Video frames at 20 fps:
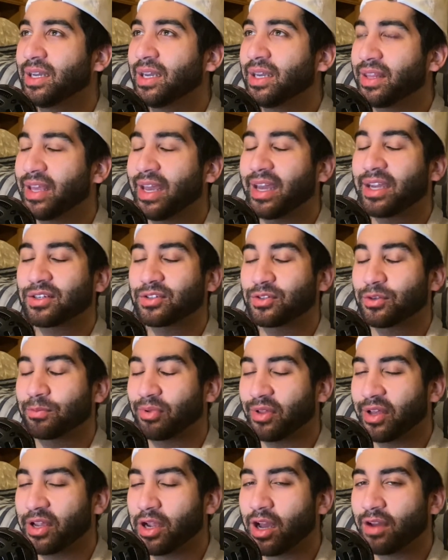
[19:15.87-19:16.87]
extra
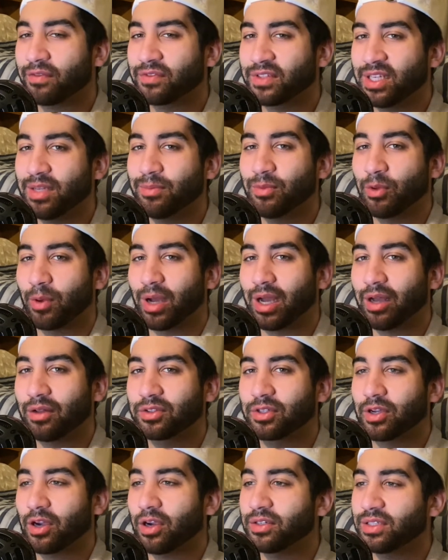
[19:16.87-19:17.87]
playoff team, the wild
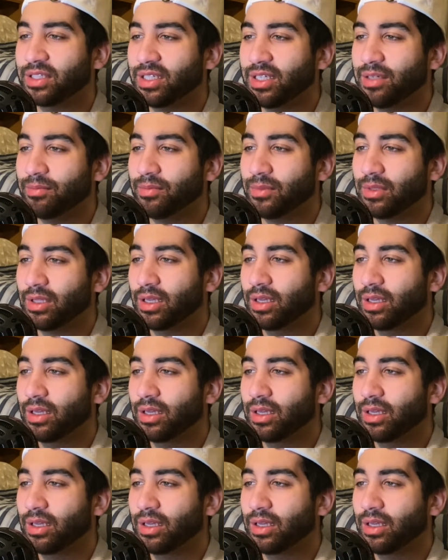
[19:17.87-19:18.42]
card team